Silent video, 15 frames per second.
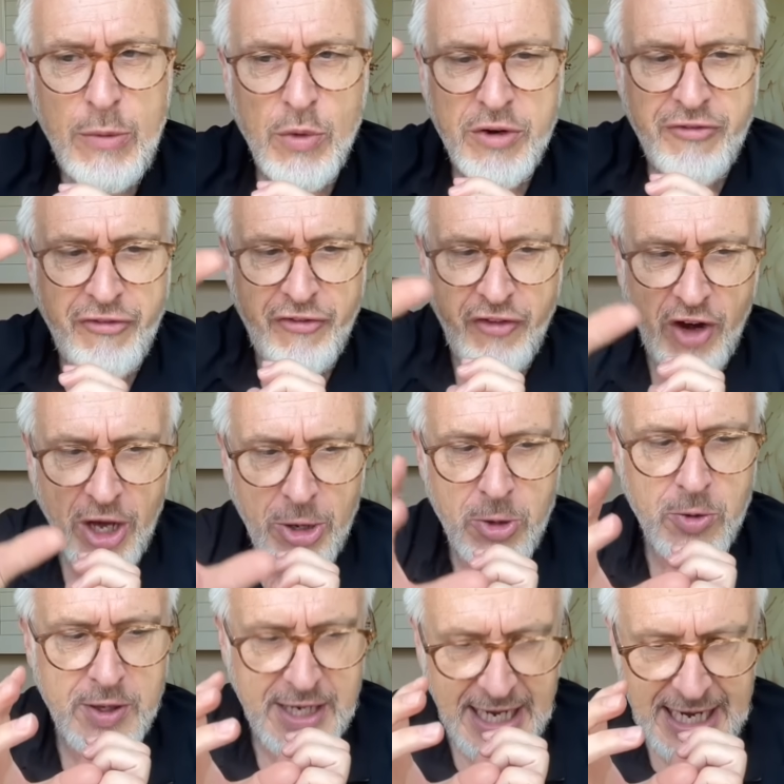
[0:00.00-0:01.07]
would
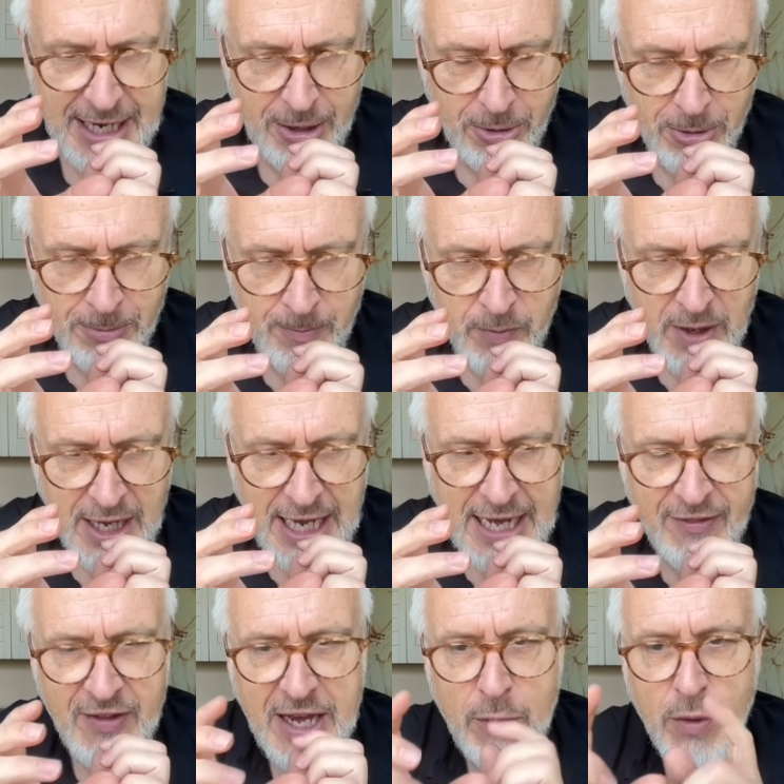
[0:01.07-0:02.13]
float down
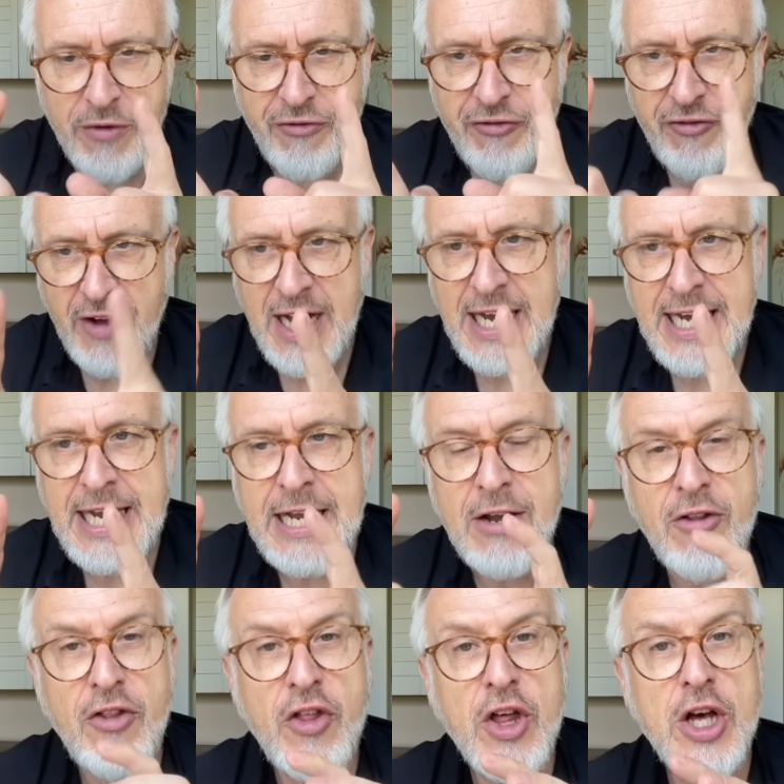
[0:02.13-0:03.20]
and they would
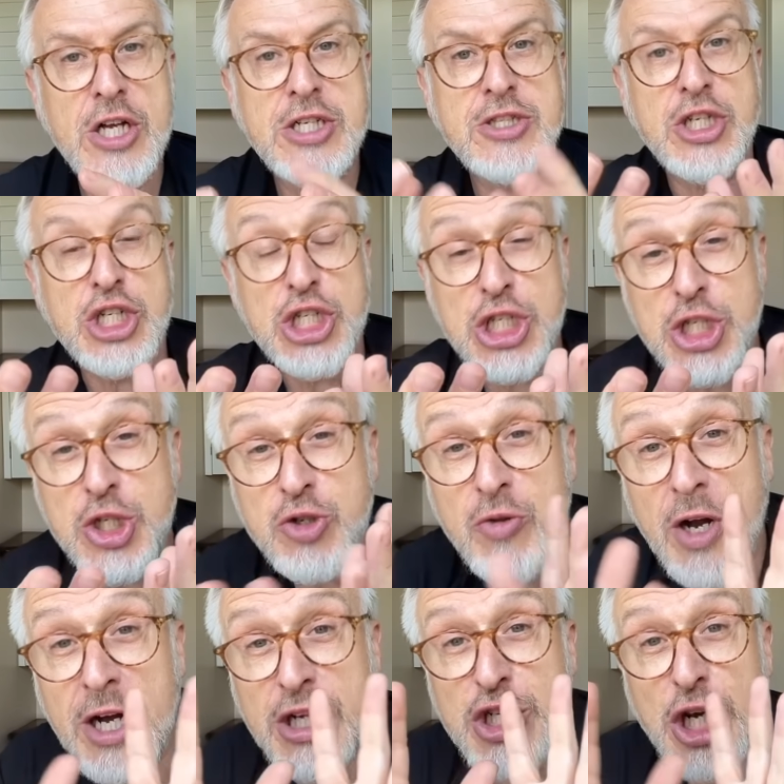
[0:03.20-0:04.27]
find that the
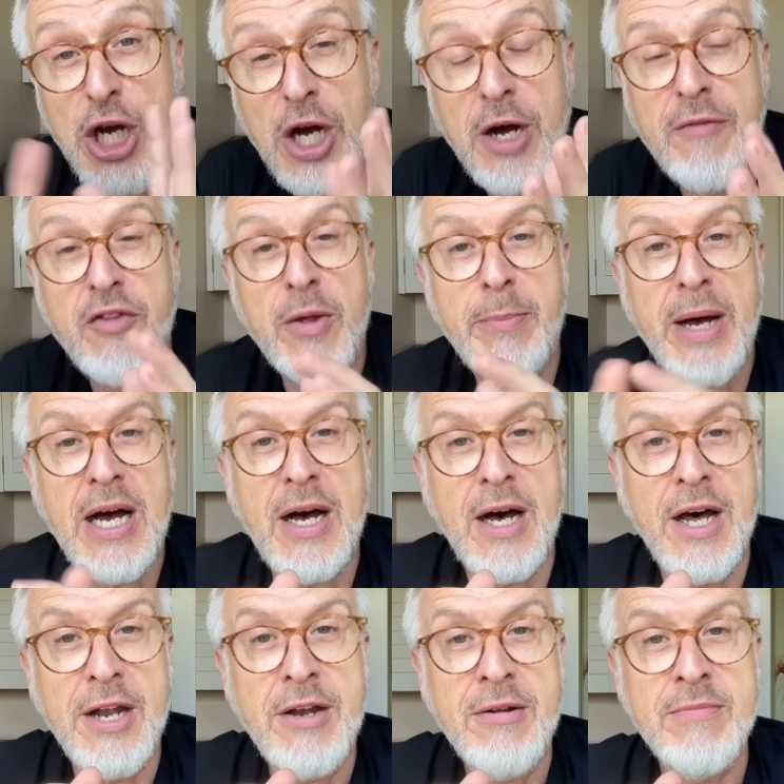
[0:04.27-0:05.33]
structure of the
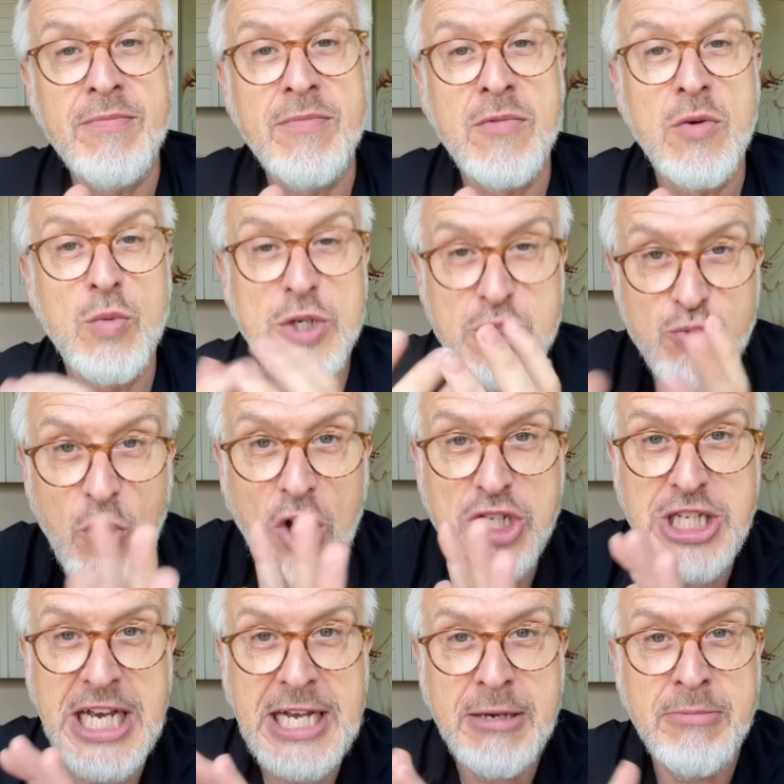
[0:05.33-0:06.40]
barn was
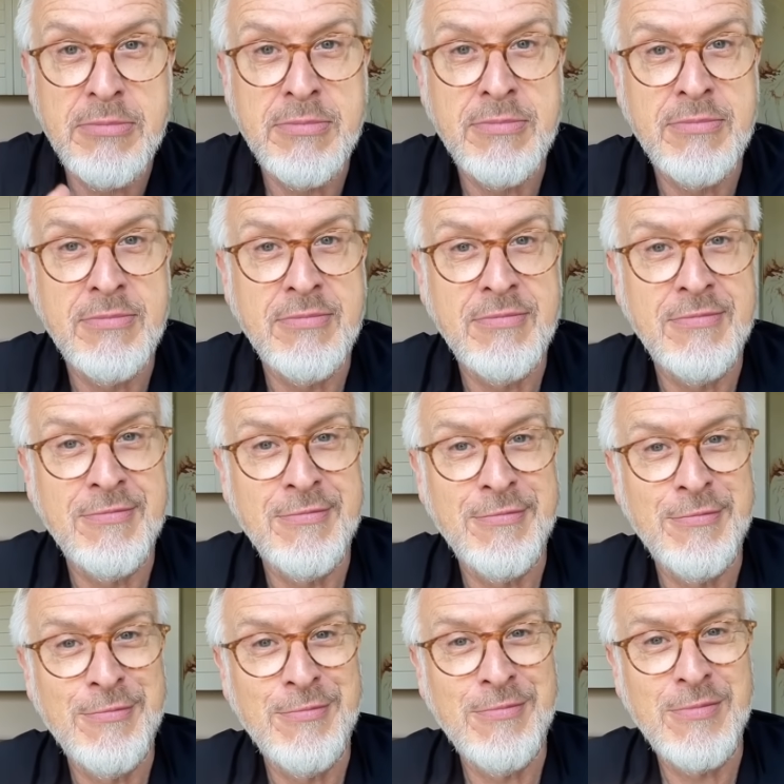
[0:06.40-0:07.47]
rotting.
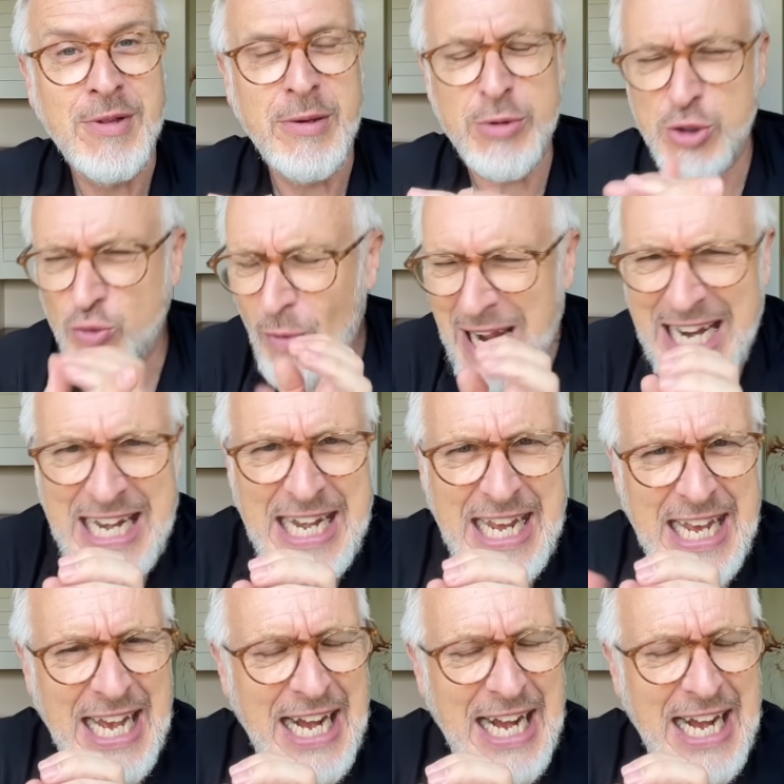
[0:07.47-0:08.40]
It was rainy